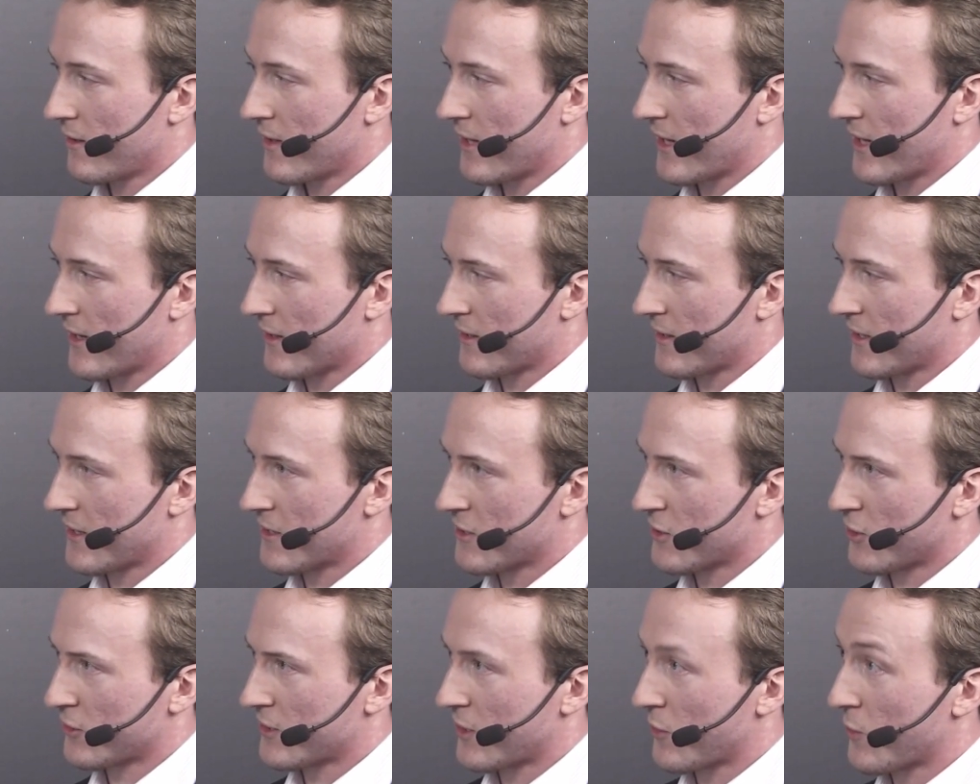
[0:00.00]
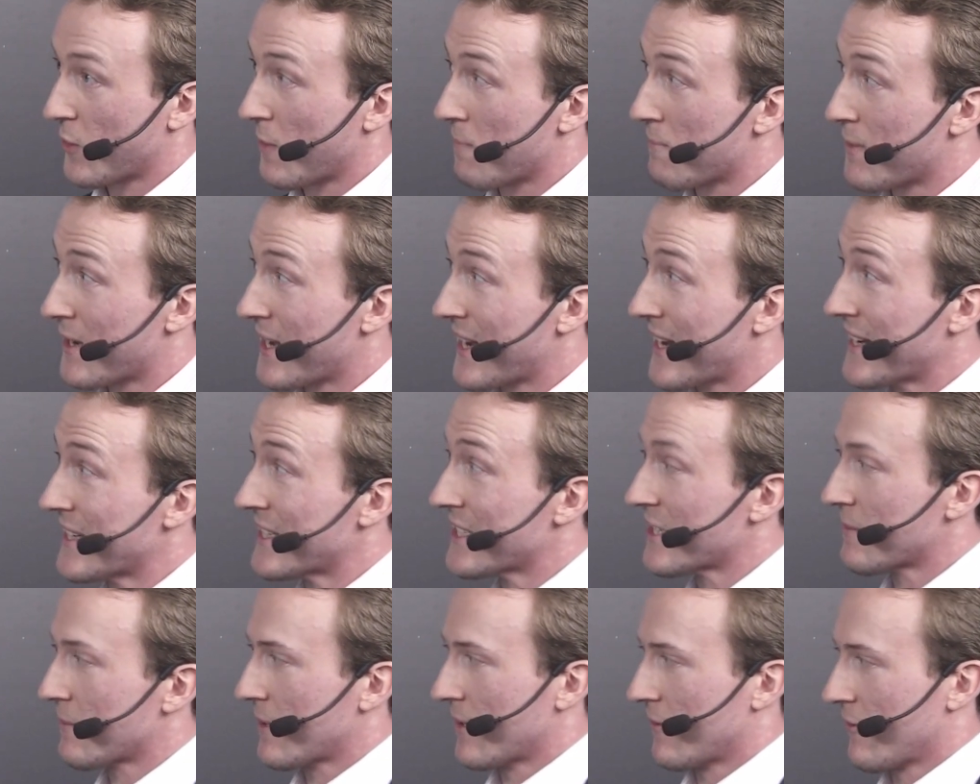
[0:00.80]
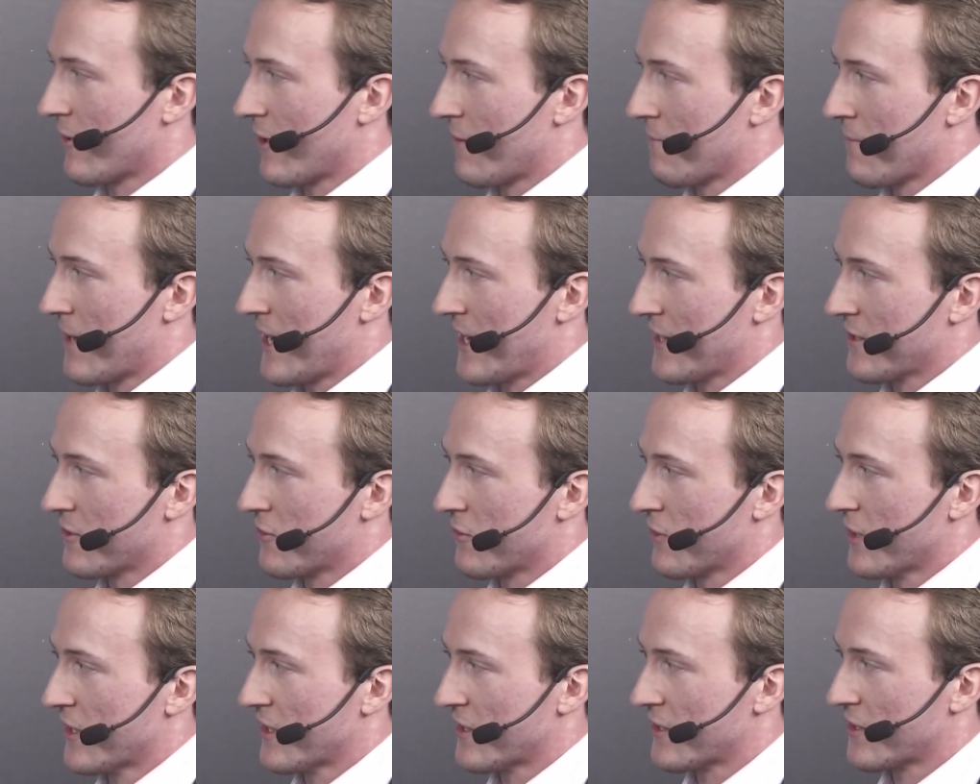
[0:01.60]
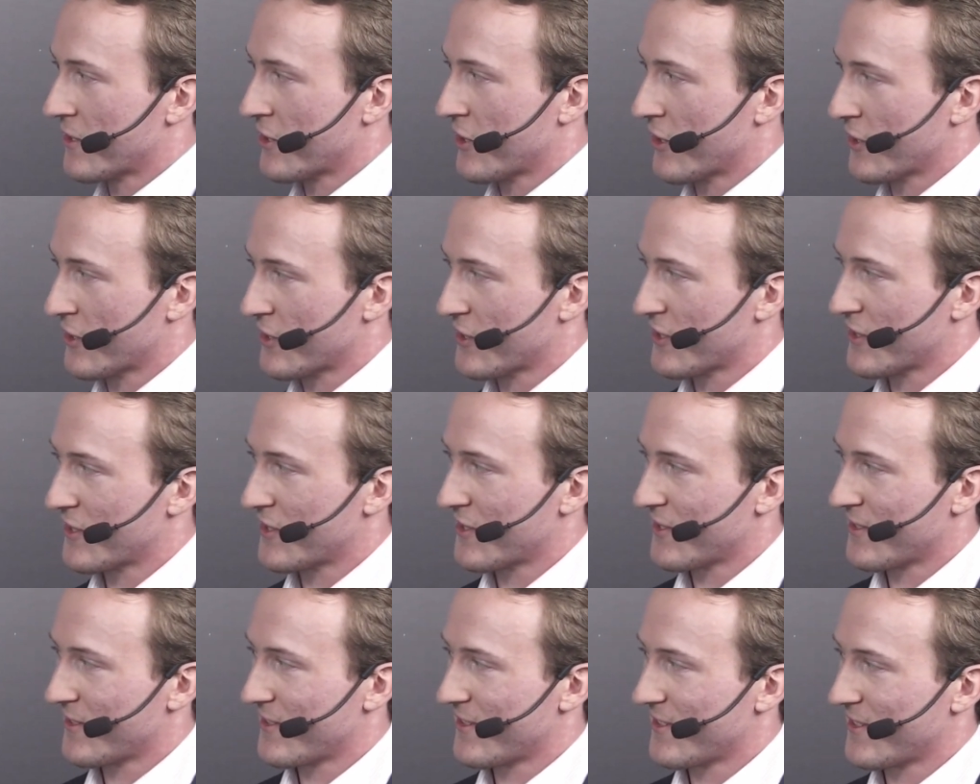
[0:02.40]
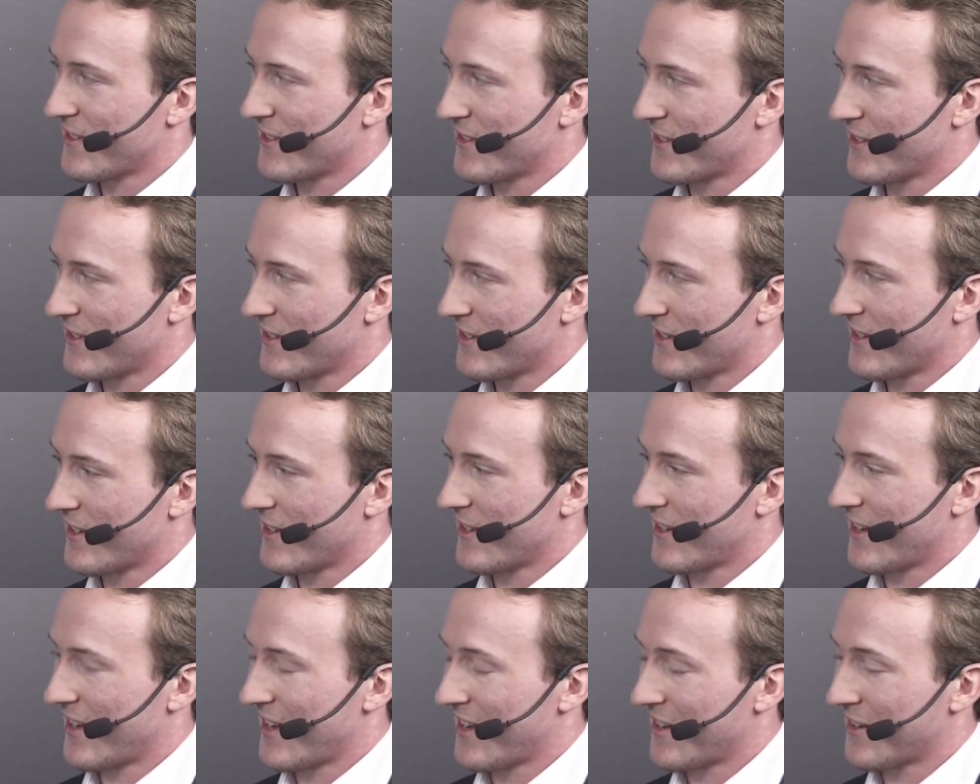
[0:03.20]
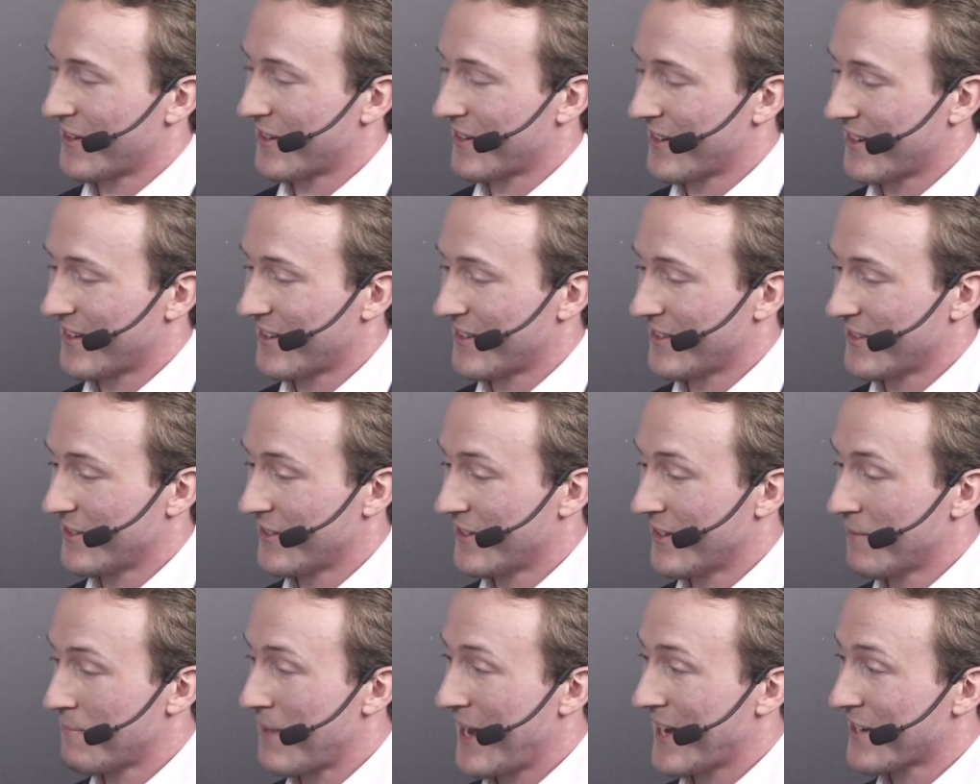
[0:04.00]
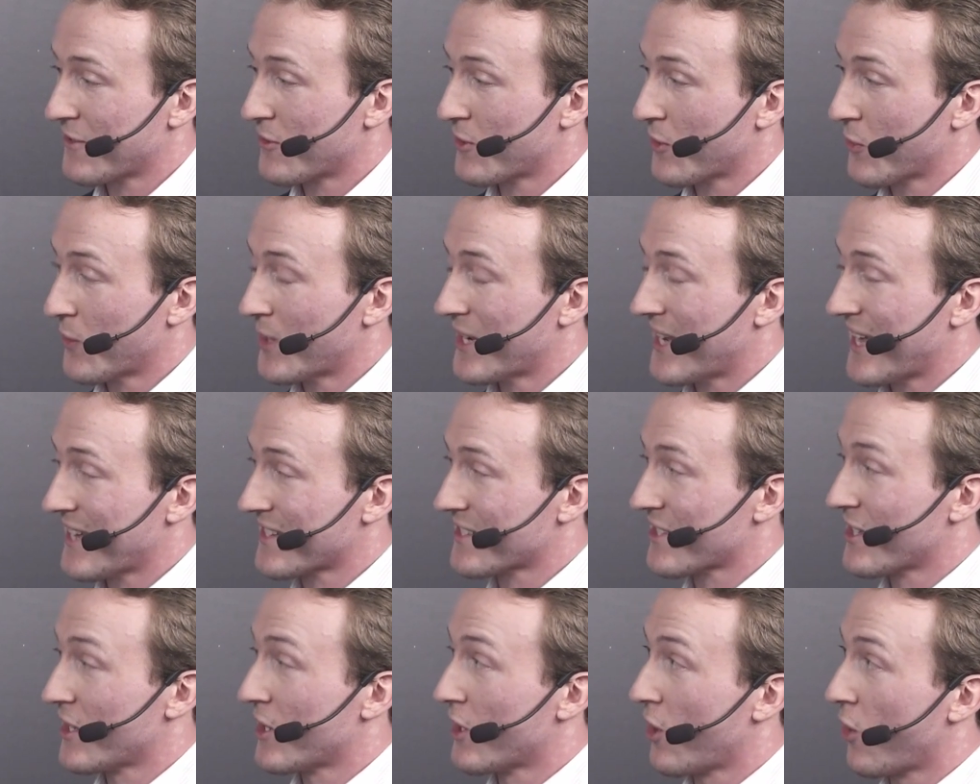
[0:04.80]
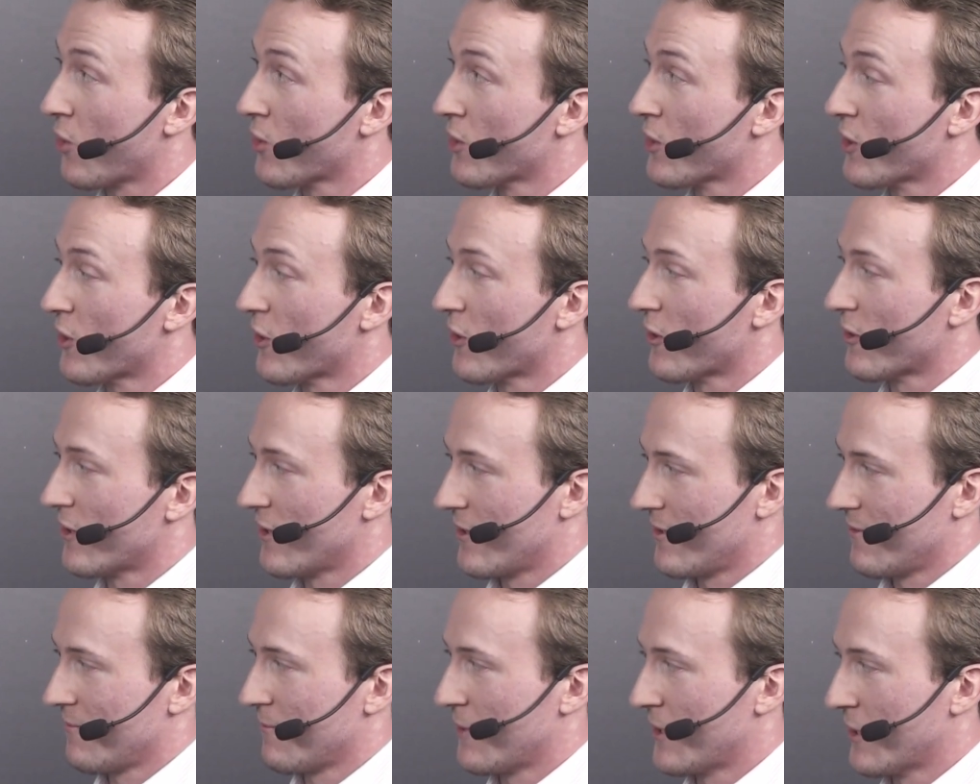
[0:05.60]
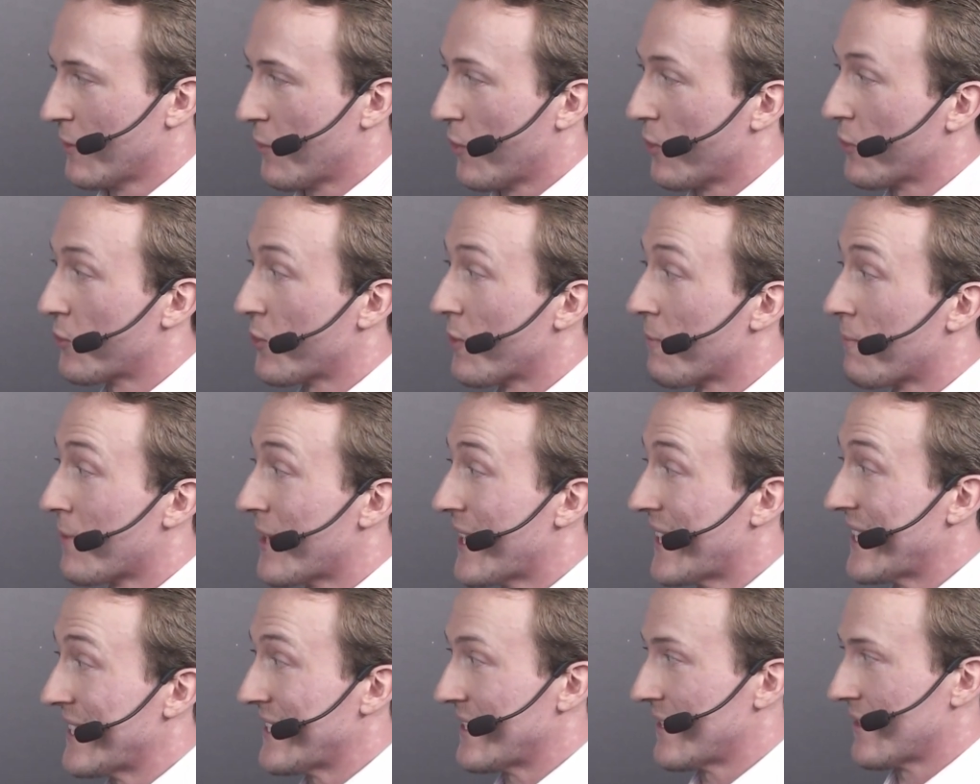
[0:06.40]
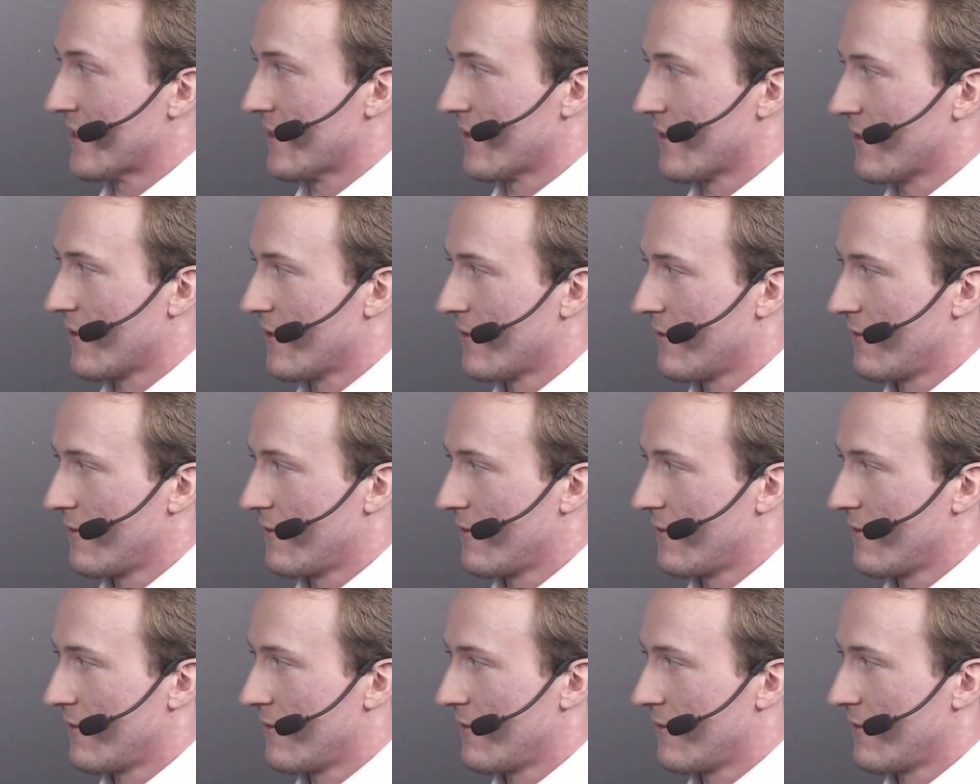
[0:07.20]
that it's not a replacement for a battery? It's just the battery will last longer, but it won't replace it.